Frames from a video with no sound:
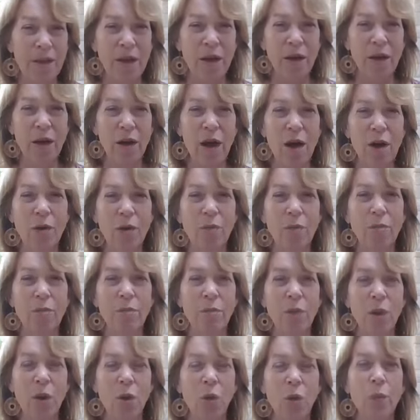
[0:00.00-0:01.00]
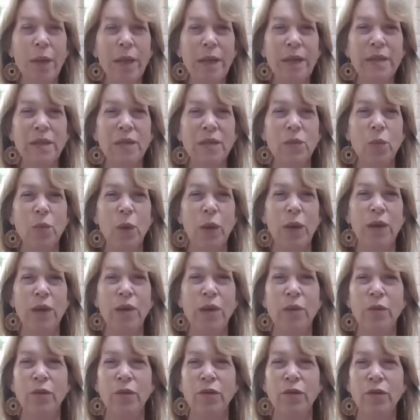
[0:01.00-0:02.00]
There are moments when
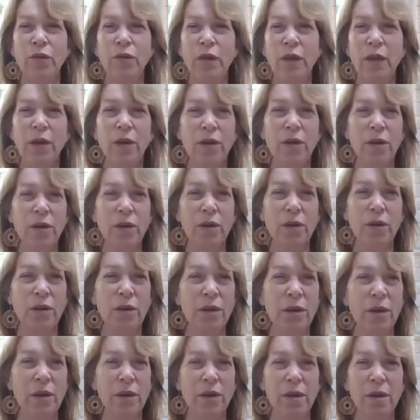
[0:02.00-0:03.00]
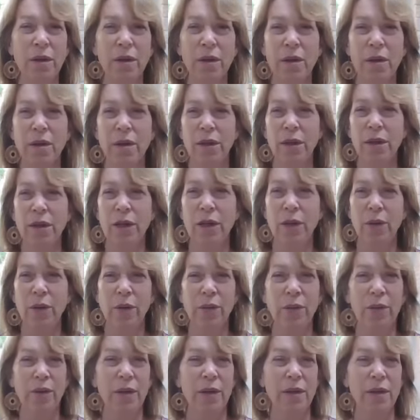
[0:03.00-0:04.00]
you feel, you
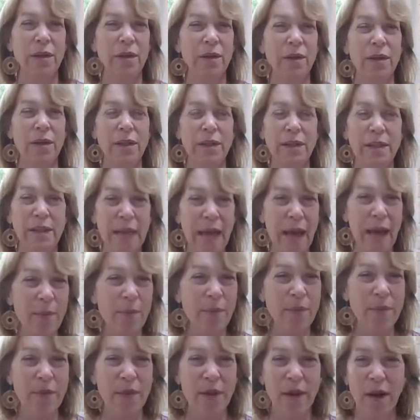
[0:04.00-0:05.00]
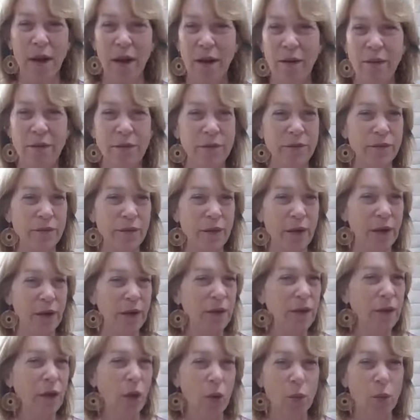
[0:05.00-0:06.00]
know, the depth of
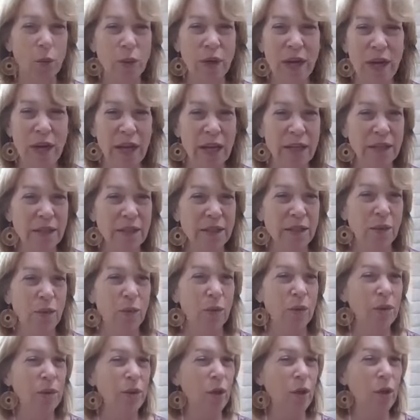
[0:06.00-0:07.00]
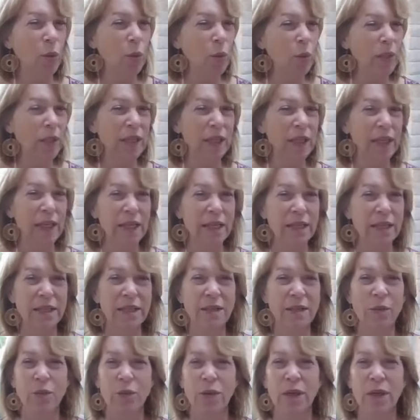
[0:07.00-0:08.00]
aloneness or
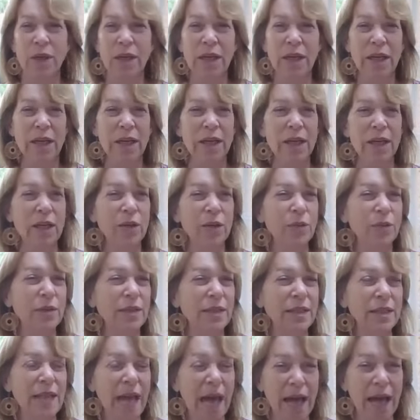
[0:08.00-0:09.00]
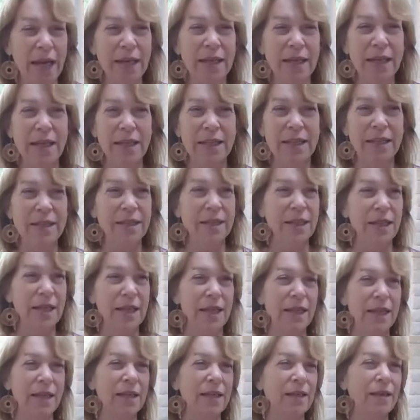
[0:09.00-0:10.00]
loneliness, or, you know, sadness
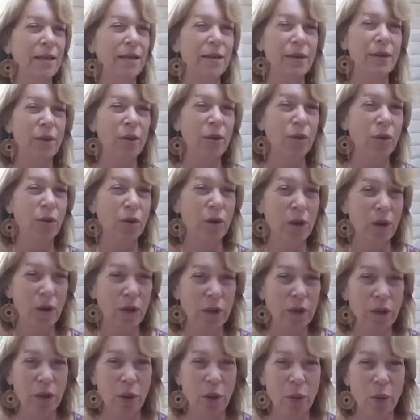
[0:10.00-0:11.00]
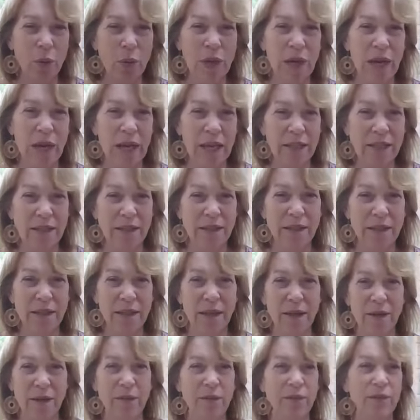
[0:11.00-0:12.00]
in your aloneness
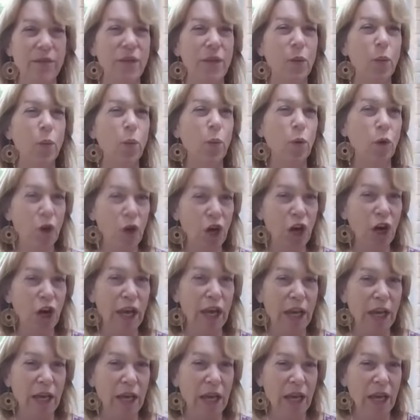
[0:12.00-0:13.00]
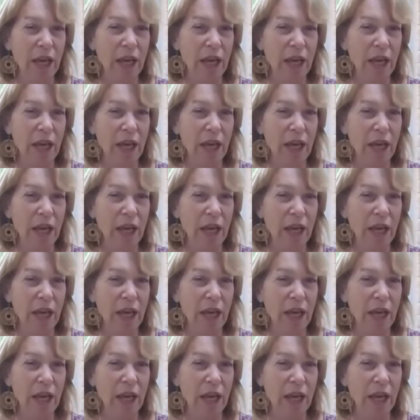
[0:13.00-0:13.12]
of the worry,